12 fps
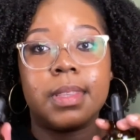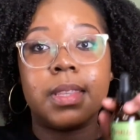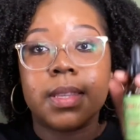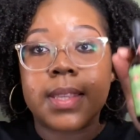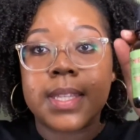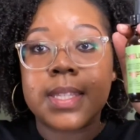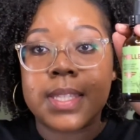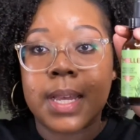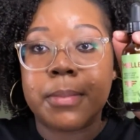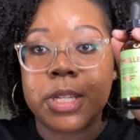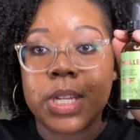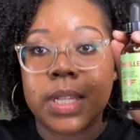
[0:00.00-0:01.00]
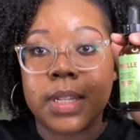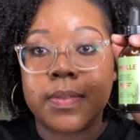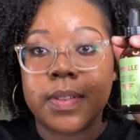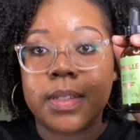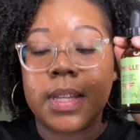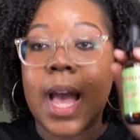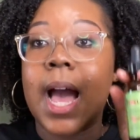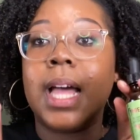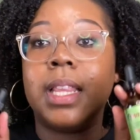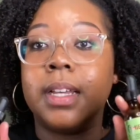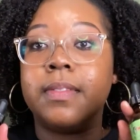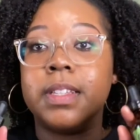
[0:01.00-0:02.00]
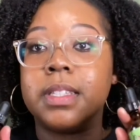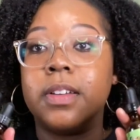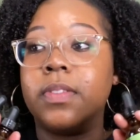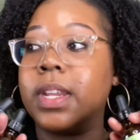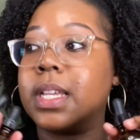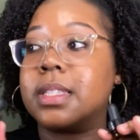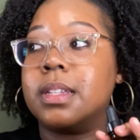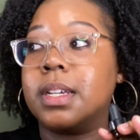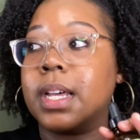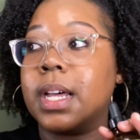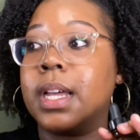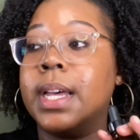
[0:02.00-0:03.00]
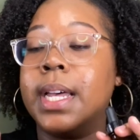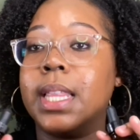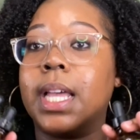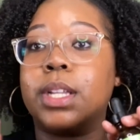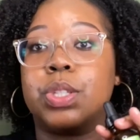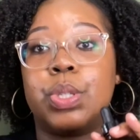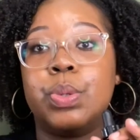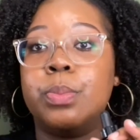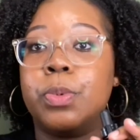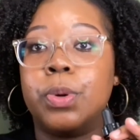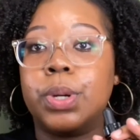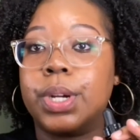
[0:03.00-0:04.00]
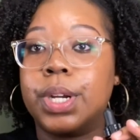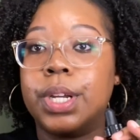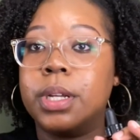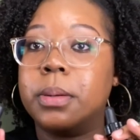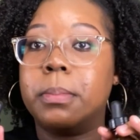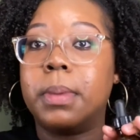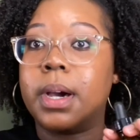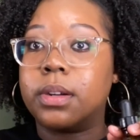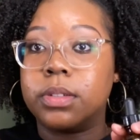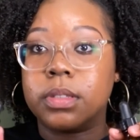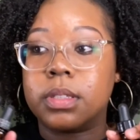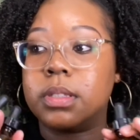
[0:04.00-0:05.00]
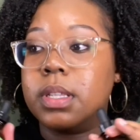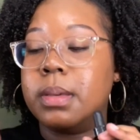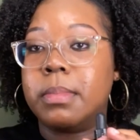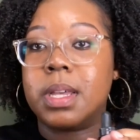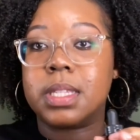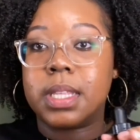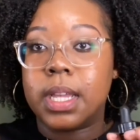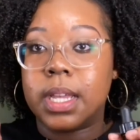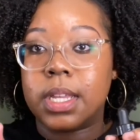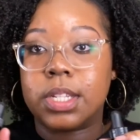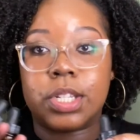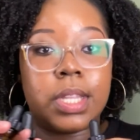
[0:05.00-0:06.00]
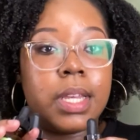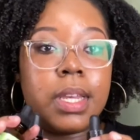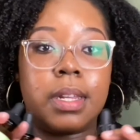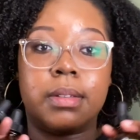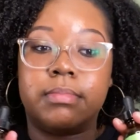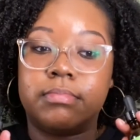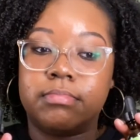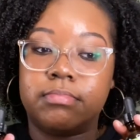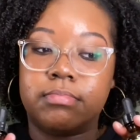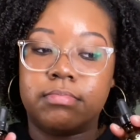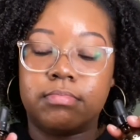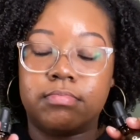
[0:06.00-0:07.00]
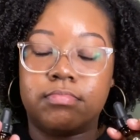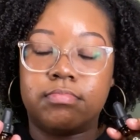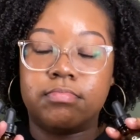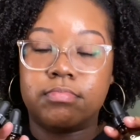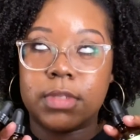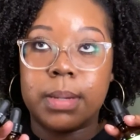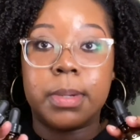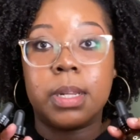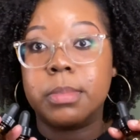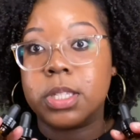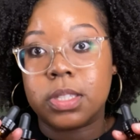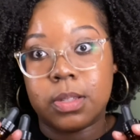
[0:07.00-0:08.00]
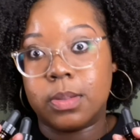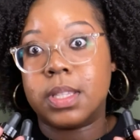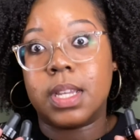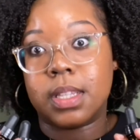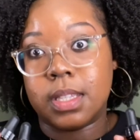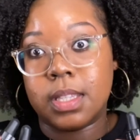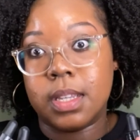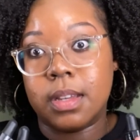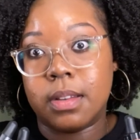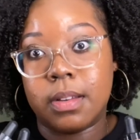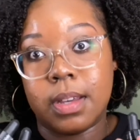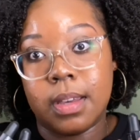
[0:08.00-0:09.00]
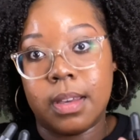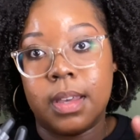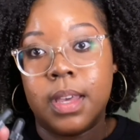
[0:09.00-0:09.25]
this is how much I love it. I love this stuff, and I still got like 2 more bottles in my stash that I'm gonna be so sad to see go, okay?